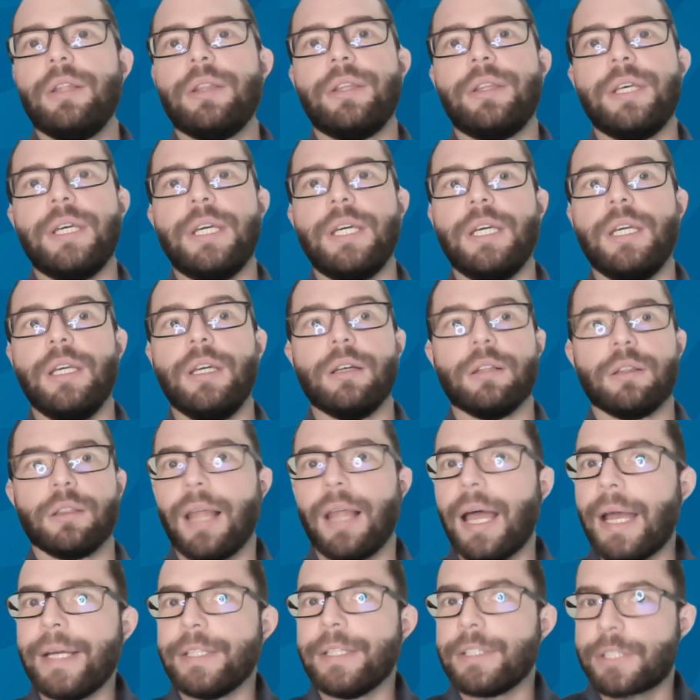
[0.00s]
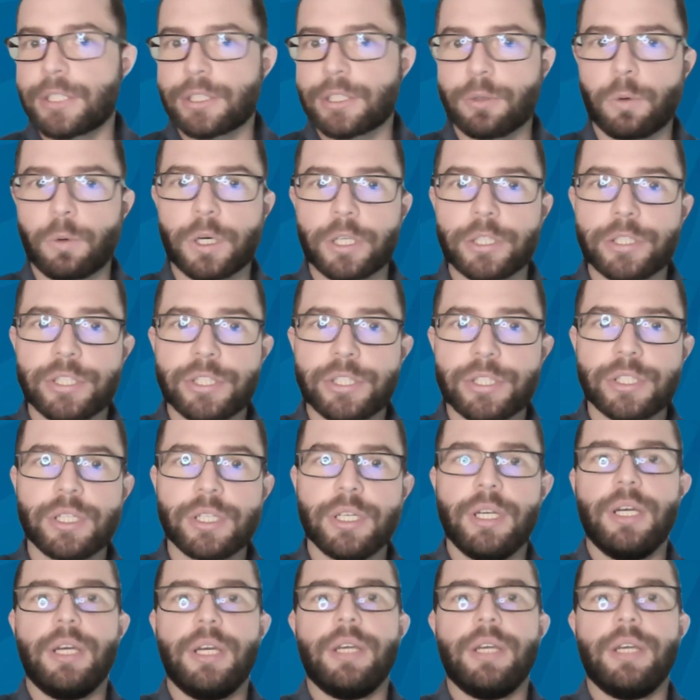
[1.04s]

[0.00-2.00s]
the light source,